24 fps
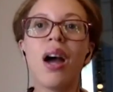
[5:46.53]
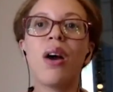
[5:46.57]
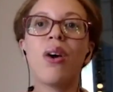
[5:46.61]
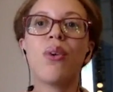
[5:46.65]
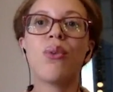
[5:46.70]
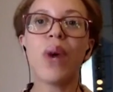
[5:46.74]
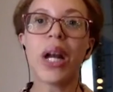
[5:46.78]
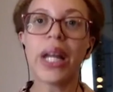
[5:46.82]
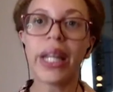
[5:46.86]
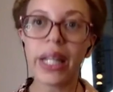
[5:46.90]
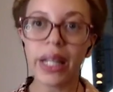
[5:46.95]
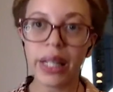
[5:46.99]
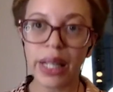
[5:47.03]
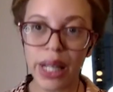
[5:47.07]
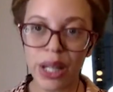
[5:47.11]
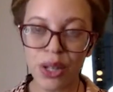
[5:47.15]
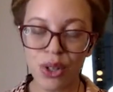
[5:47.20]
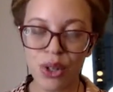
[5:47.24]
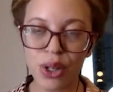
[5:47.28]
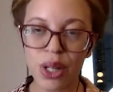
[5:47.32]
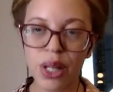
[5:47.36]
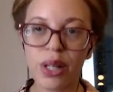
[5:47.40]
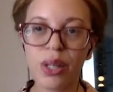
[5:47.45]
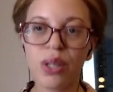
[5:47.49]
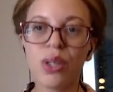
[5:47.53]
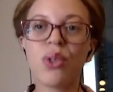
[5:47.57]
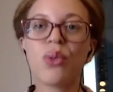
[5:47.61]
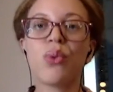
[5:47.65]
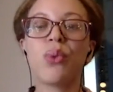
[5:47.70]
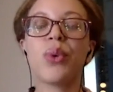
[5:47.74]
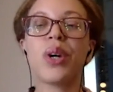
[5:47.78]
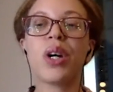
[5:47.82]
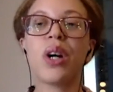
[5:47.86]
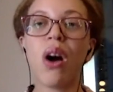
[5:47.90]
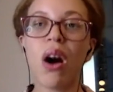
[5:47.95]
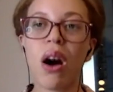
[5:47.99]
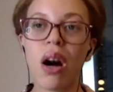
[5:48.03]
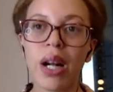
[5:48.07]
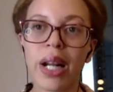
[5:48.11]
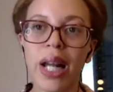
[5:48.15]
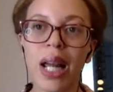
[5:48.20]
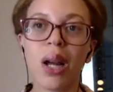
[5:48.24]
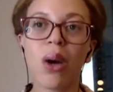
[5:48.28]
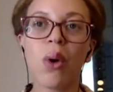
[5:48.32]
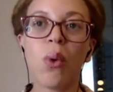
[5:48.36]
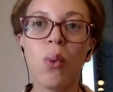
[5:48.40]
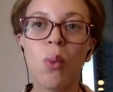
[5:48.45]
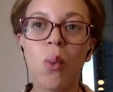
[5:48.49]
regulations
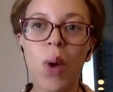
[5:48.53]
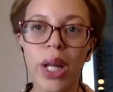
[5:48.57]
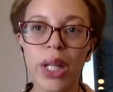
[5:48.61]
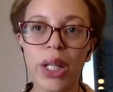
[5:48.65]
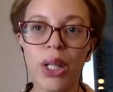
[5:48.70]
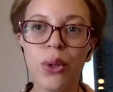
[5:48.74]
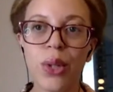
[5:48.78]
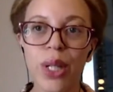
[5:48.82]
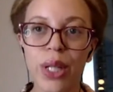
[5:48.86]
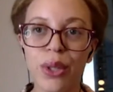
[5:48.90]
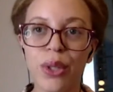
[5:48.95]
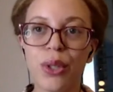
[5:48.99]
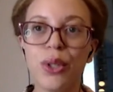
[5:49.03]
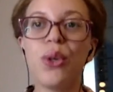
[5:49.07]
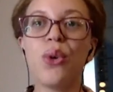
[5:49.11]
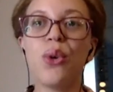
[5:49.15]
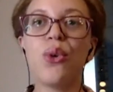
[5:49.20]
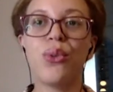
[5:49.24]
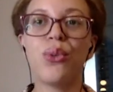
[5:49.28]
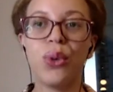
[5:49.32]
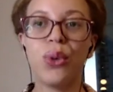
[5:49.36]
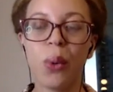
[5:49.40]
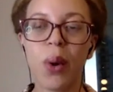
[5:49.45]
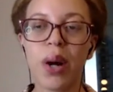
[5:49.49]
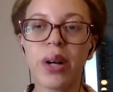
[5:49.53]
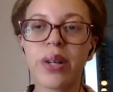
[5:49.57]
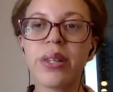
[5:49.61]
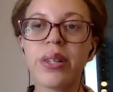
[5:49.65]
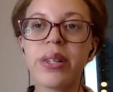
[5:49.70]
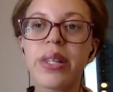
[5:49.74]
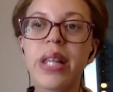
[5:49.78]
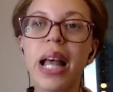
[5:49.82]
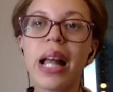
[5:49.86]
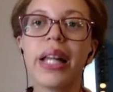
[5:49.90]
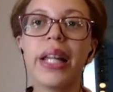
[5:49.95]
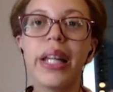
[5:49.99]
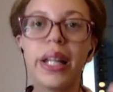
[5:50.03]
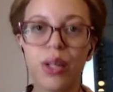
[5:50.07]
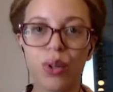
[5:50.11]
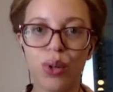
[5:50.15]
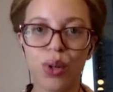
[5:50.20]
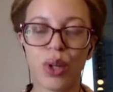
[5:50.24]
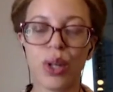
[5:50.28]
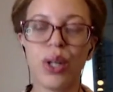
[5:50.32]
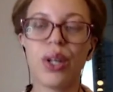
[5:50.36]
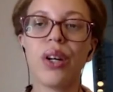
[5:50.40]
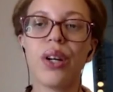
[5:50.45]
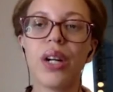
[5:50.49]
regarding what you need to do if you are selling a
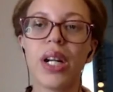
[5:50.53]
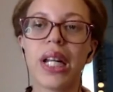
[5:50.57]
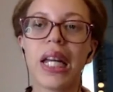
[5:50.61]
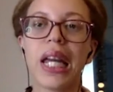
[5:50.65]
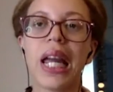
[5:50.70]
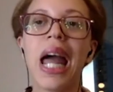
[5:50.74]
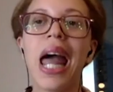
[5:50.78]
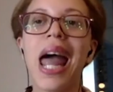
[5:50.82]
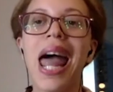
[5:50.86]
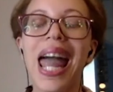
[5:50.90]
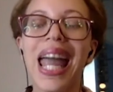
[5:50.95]
security.